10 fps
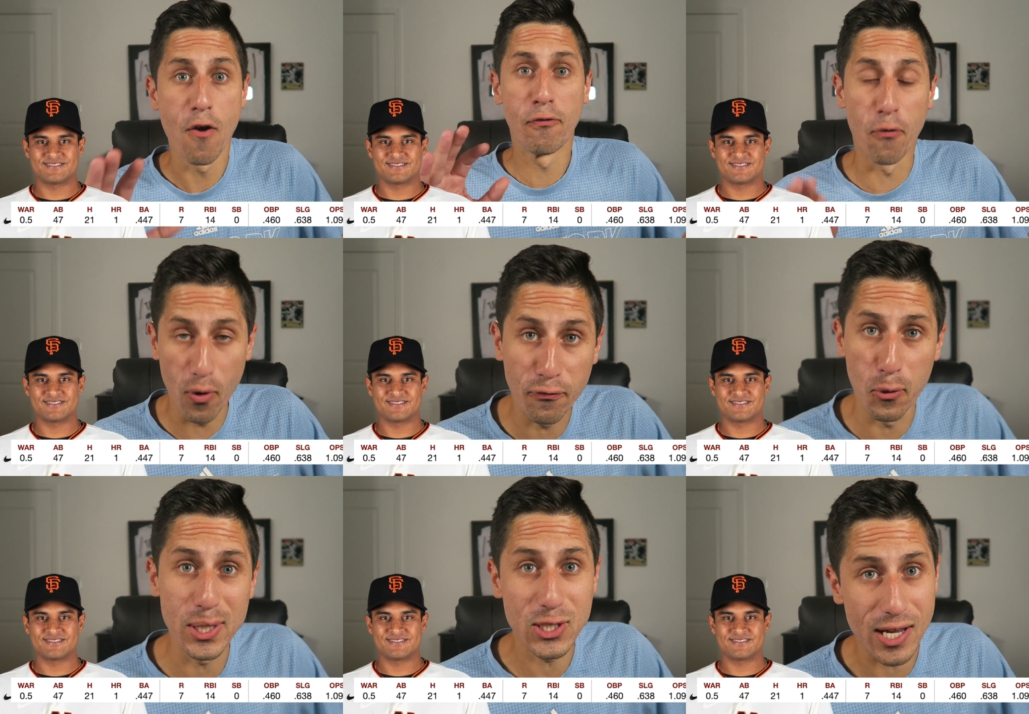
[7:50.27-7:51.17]

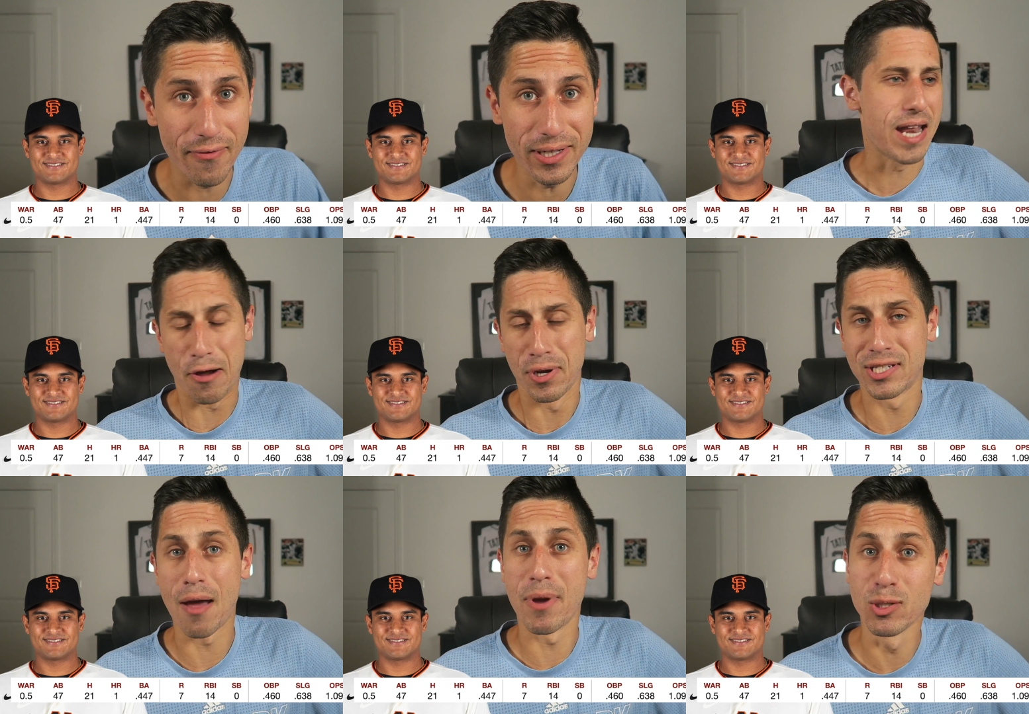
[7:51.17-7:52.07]
Speaker 1: 447? Now,
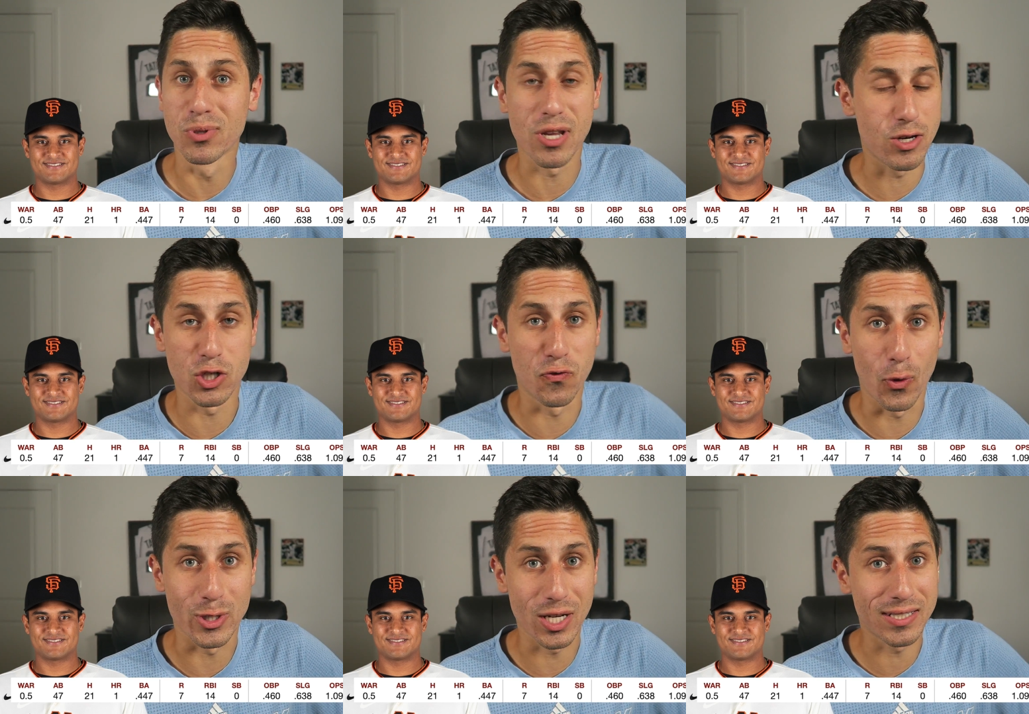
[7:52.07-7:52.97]
his on-base percentage is
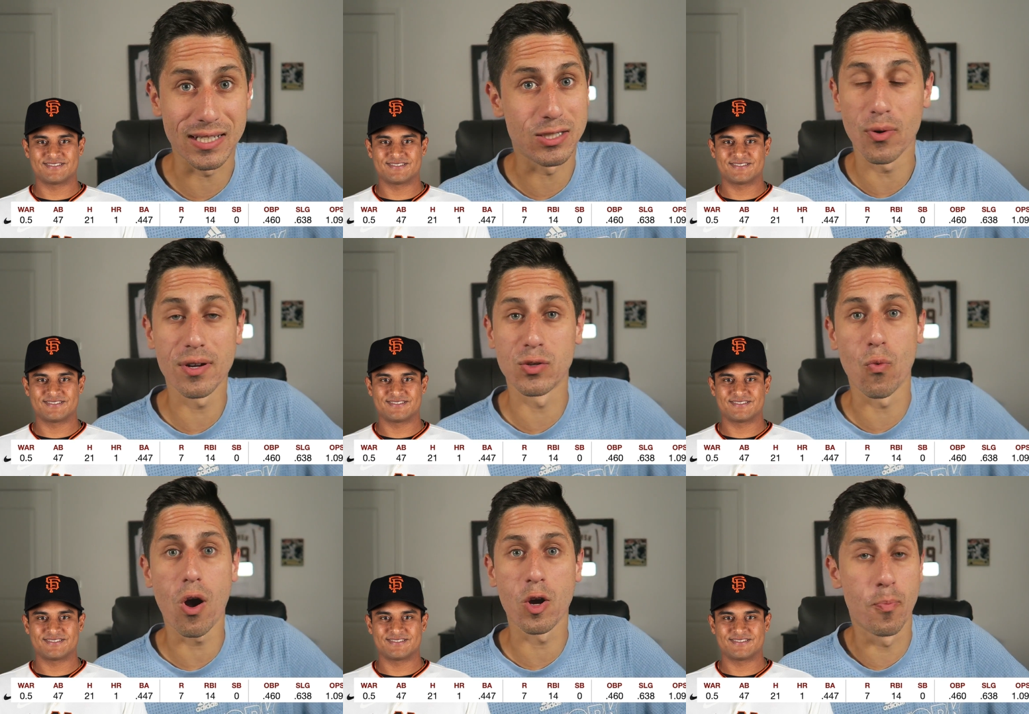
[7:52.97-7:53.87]
460, so he doesn't
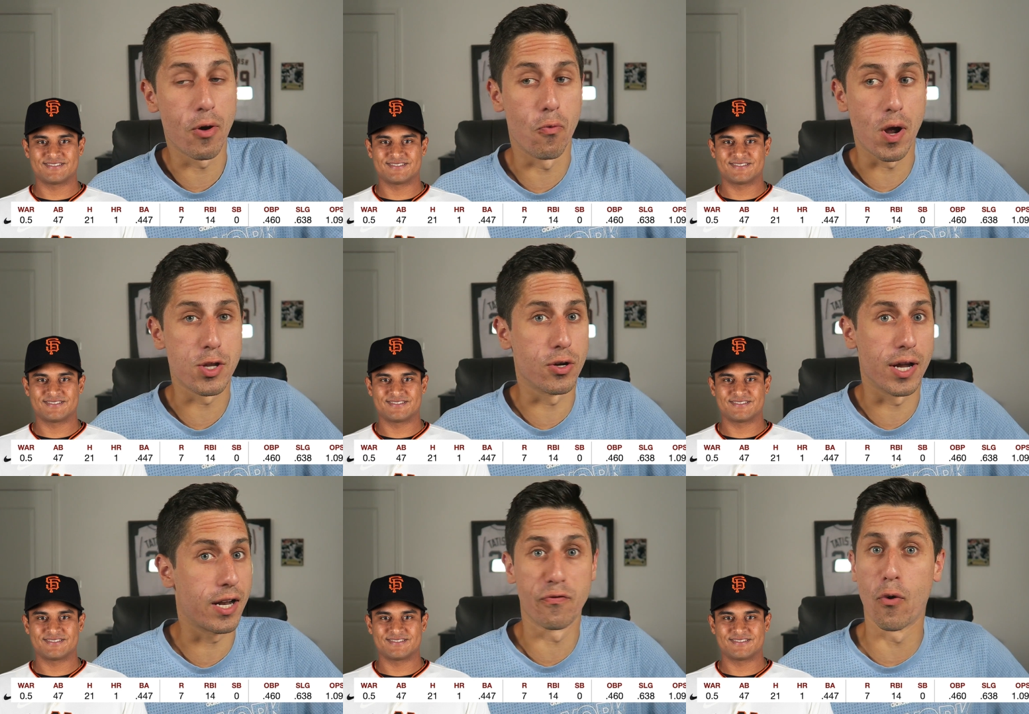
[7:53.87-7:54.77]
walk, but when you're
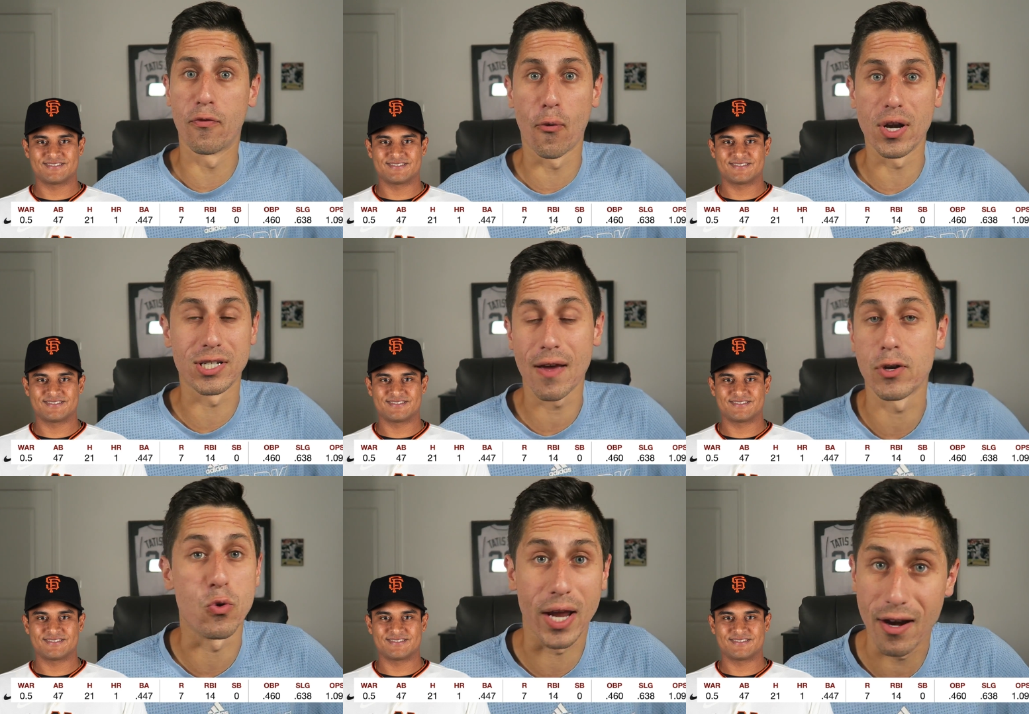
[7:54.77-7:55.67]
hitting
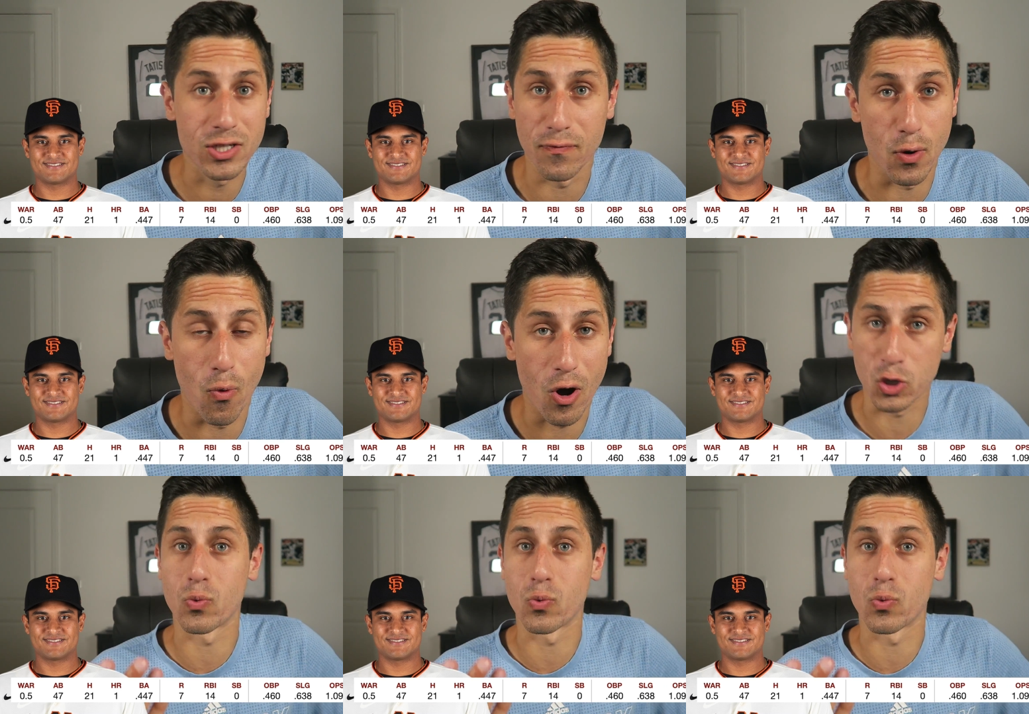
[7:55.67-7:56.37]
447, who cares if you walk?